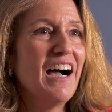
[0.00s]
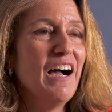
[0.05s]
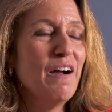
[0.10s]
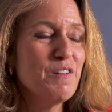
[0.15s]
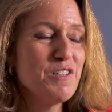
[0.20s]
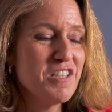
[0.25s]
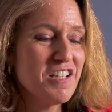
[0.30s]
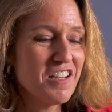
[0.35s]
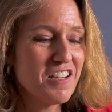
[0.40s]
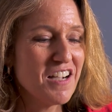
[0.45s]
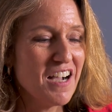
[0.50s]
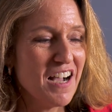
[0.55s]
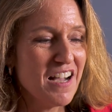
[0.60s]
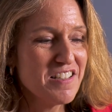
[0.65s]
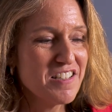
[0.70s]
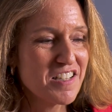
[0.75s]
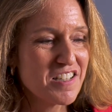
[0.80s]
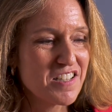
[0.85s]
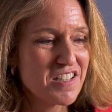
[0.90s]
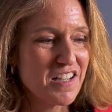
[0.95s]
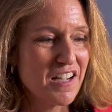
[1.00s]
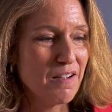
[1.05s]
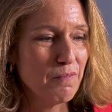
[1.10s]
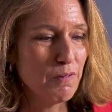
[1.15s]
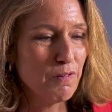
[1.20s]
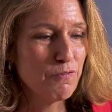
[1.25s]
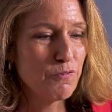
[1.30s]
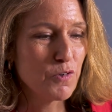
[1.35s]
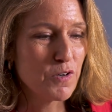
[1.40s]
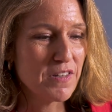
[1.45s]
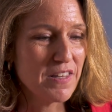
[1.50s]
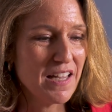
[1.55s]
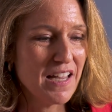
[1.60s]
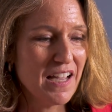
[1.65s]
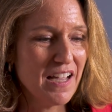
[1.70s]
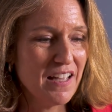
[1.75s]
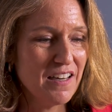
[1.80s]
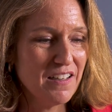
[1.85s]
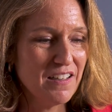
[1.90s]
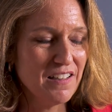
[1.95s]
I was in Kazakhstan before they
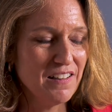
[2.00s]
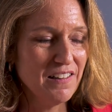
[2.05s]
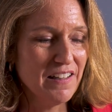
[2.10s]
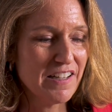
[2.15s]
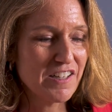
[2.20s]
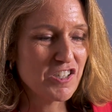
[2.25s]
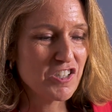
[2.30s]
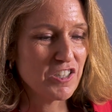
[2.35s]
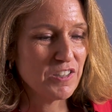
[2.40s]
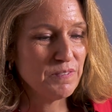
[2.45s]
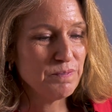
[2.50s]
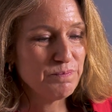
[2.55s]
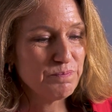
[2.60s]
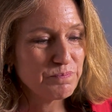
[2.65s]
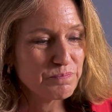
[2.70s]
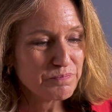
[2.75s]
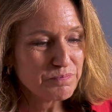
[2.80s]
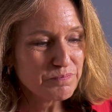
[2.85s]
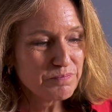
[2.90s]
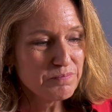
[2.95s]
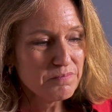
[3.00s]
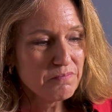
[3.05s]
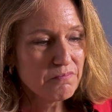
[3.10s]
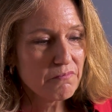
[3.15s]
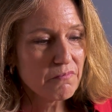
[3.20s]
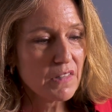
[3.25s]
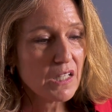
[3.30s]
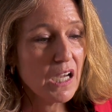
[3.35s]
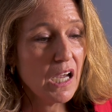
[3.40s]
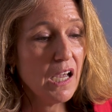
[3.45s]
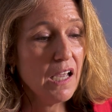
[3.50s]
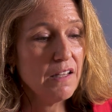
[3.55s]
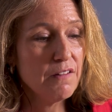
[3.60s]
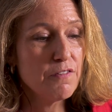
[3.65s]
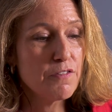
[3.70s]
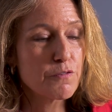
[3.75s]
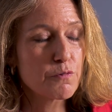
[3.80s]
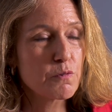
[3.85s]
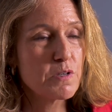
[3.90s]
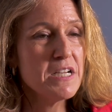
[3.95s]
had an election.
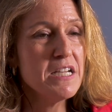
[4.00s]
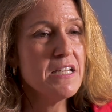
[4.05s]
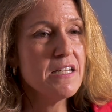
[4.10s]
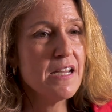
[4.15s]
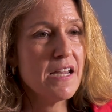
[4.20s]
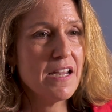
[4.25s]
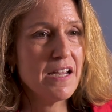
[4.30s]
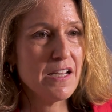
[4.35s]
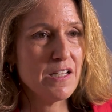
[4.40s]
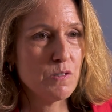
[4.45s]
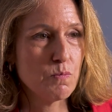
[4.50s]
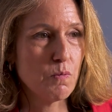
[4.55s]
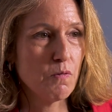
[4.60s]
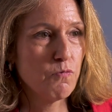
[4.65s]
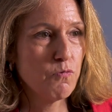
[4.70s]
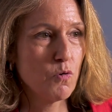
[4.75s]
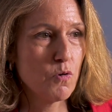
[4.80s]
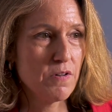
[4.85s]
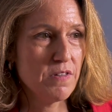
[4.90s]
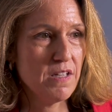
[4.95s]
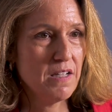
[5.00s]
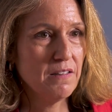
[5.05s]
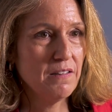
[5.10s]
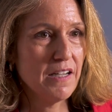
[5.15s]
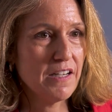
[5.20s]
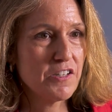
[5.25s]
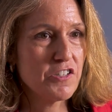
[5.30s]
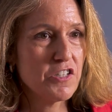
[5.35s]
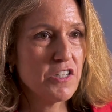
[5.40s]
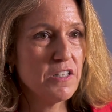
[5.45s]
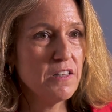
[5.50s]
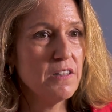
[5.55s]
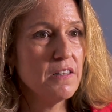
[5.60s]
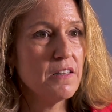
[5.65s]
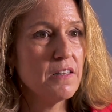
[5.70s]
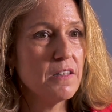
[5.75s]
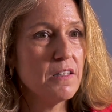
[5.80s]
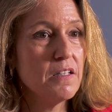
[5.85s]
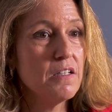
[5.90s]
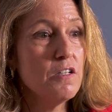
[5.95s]
And 3 days before the election,
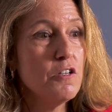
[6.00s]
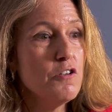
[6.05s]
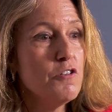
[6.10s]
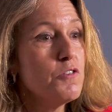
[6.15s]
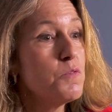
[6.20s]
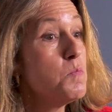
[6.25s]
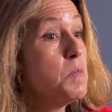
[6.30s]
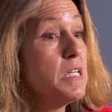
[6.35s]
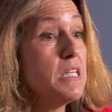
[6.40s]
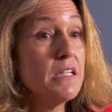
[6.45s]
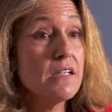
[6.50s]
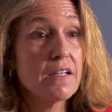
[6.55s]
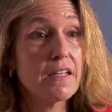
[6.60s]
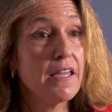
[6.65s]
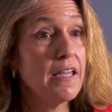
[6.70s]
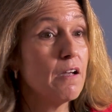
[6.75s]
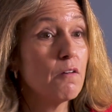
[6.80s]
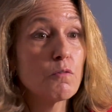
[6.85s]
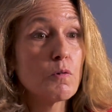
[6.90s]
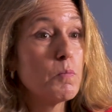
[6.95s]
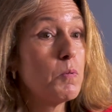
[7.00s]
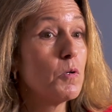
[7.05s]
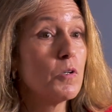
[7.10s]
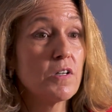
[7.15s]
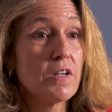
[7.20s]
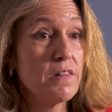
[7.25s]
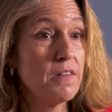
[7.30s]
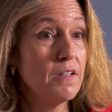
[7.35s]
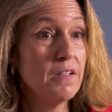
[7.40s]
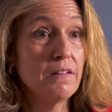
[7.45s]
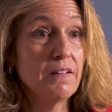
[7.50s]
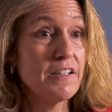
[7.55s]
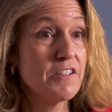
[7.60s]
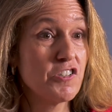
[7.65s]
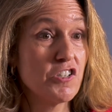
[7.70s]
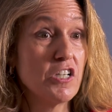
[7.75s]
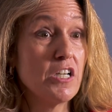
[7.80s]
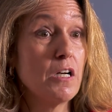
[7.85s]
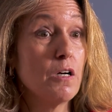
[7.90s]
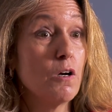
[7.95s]
the news media can't report on the
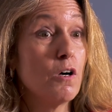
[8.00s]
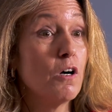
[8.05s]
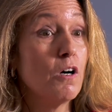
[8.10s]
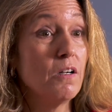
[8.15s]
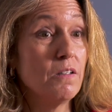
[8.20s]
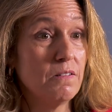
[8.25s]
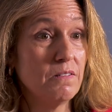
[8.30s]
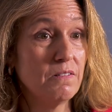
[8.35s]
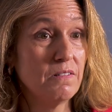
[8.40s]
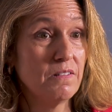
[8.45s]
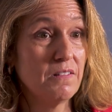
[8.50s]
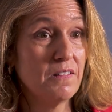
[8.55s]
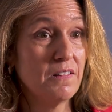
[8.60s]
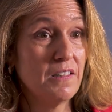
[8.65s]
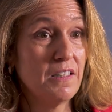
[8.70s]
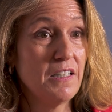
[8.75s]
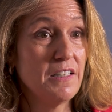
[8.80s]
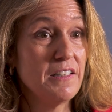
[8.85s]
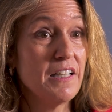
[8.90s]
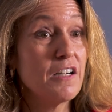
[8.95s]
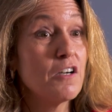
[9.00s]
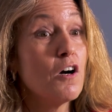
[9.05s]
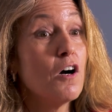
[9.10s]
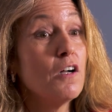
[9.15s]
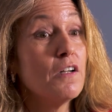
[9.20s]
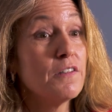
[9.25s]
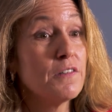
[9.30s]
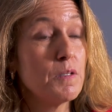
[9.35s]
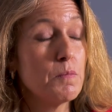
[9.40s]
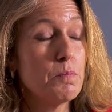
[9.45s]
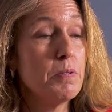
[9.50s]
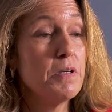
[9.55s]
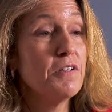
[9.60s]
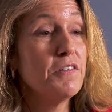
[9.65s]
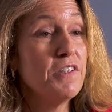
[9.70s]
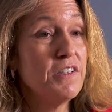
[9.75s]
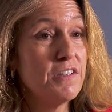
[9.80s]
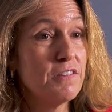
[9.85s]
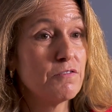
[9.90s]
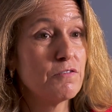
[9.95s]
election at all. They call it the
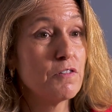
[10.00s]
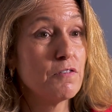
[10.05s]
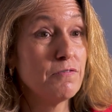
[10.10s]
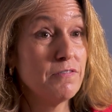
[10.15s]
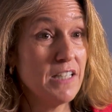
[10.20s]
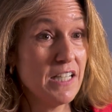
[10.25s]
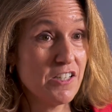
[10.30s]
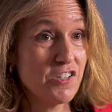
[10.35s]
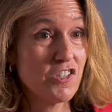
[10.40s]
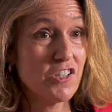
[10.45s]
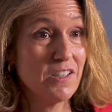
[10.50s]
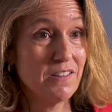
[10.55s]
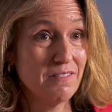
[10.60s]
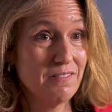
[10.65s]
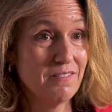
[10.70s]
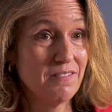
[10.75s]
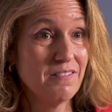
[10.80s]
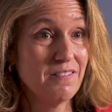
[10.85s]
period of reflection.